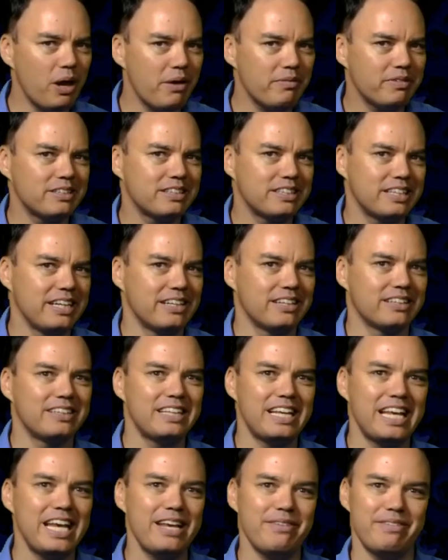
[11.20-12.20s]
ever seen a
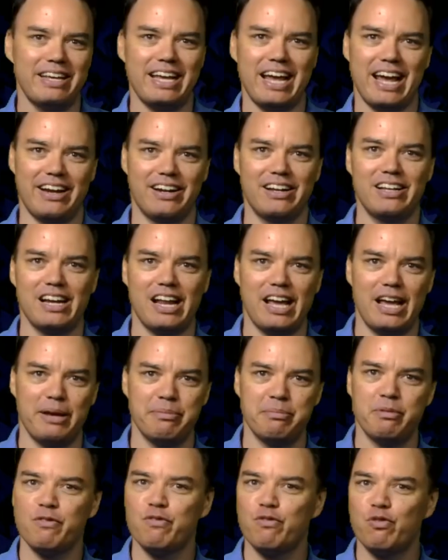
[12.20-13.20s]
TV ad
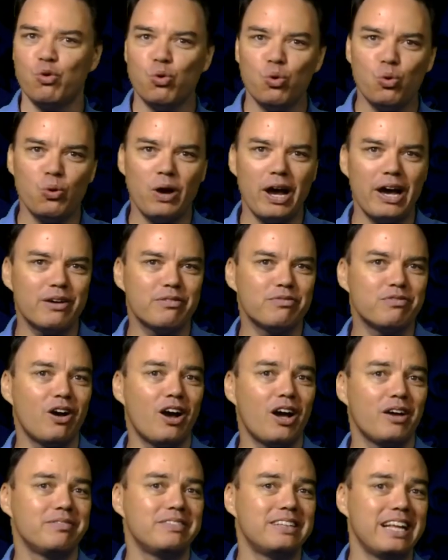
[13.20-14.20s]
claim 4 out of
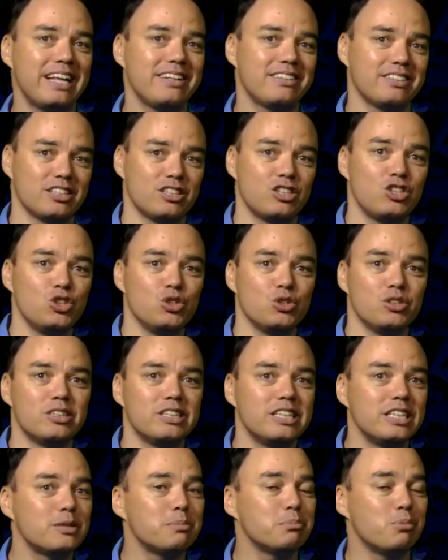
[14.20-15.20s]
5 dentists use
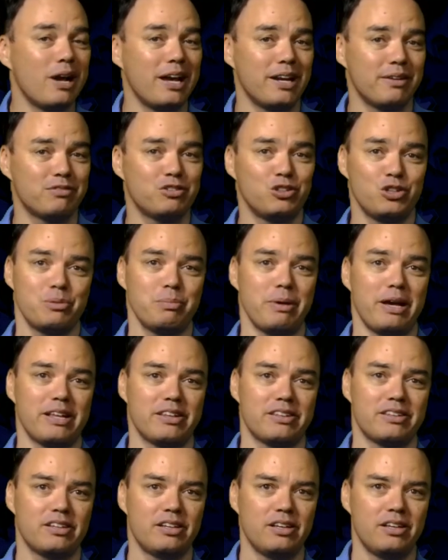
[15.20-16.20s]
this brand of
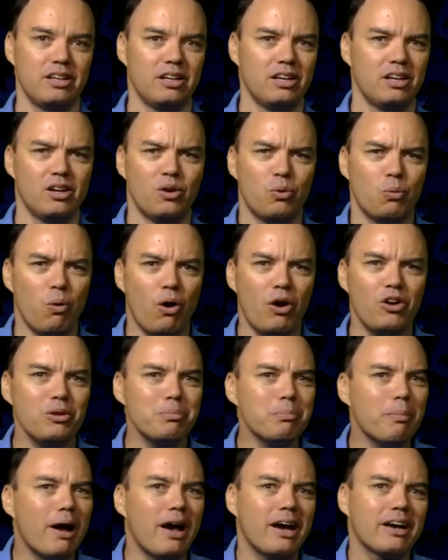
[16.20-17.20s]
toothpaste? Why do
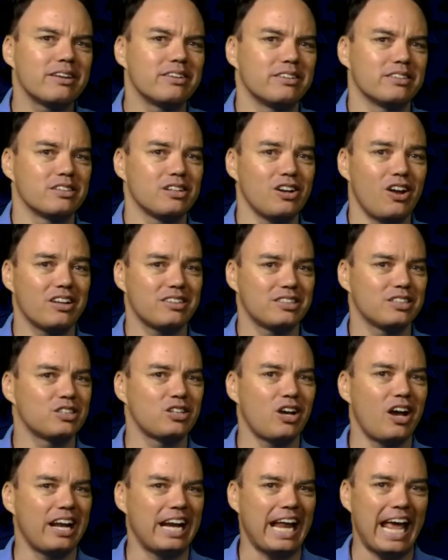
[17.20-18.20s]
marketers like to
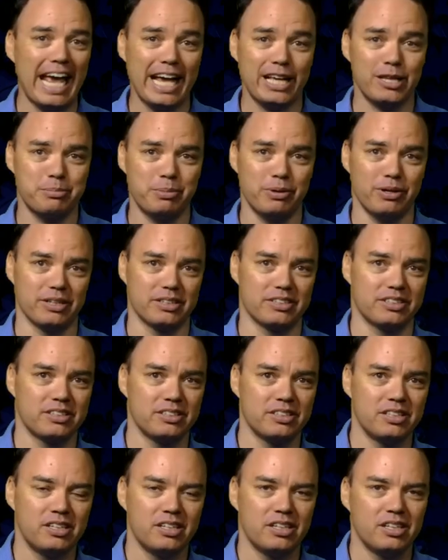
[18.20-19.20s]
cite experts?
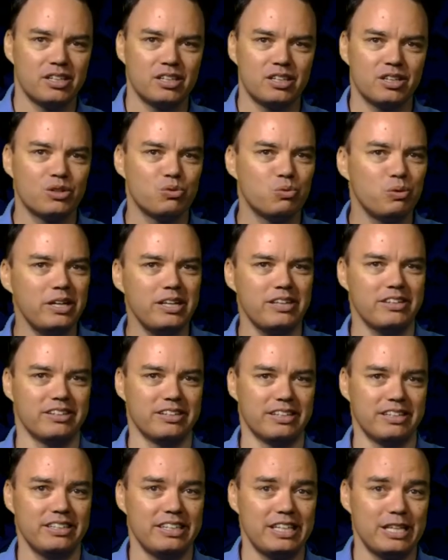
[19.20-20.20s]
The
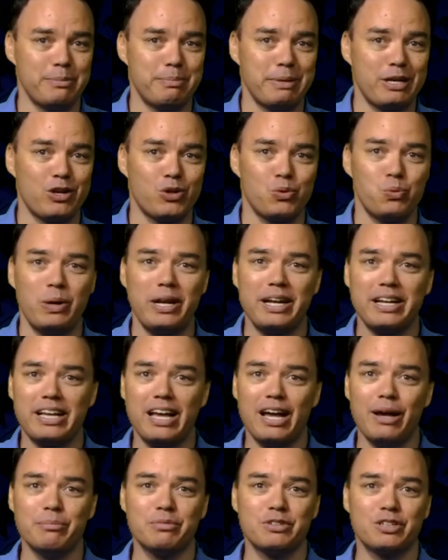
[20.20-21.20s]
reason is because when it
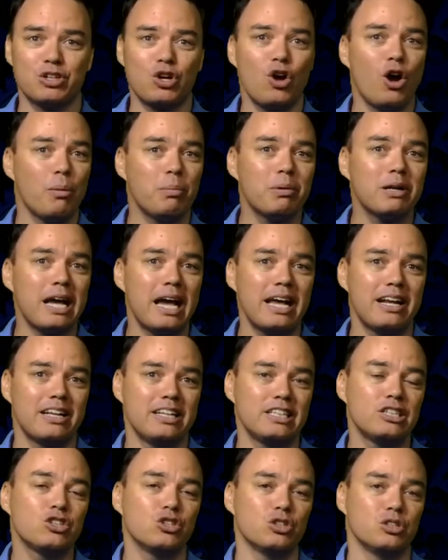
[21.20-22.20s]
comes to a complicated
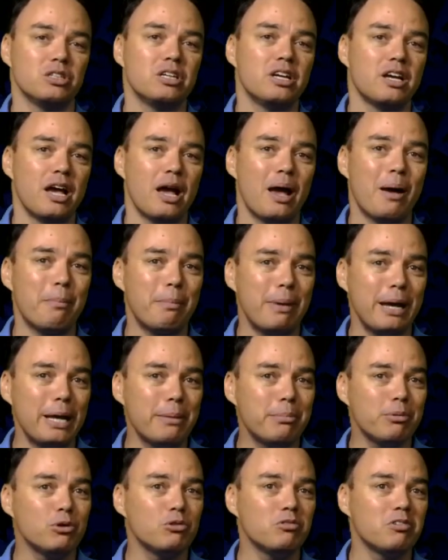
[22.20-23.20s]
issue,
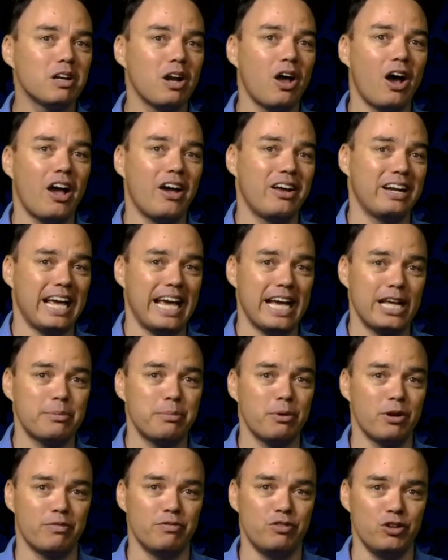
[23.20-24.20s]
people rely on
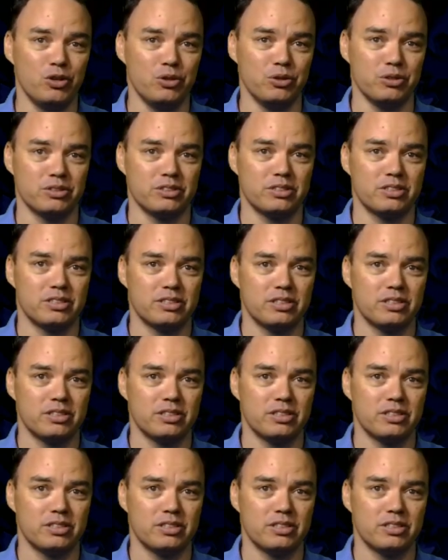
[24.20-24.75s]
expert views.